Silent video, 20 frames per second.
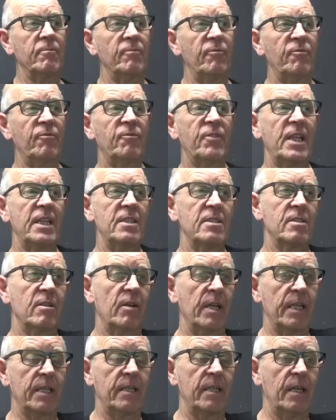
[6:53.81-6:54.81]
things
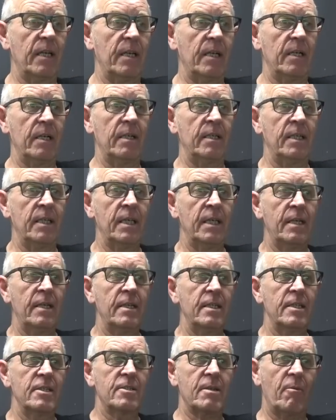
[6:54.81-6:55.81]
like
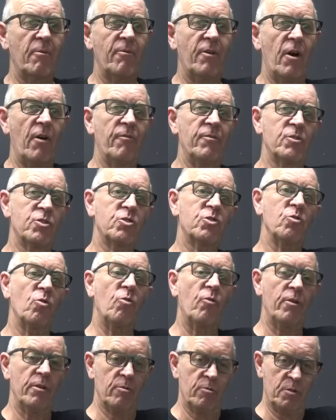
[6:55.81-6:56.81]
some of our
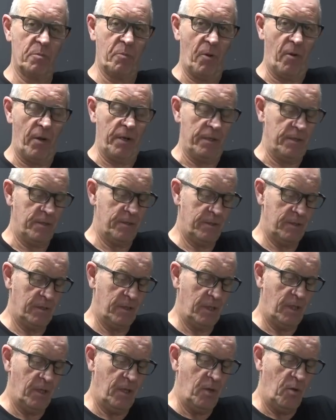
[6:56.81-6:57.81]
fossorial spiders,
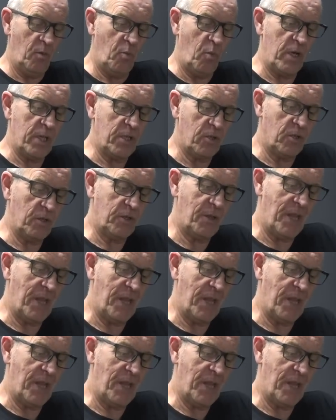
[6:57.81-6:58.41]
we could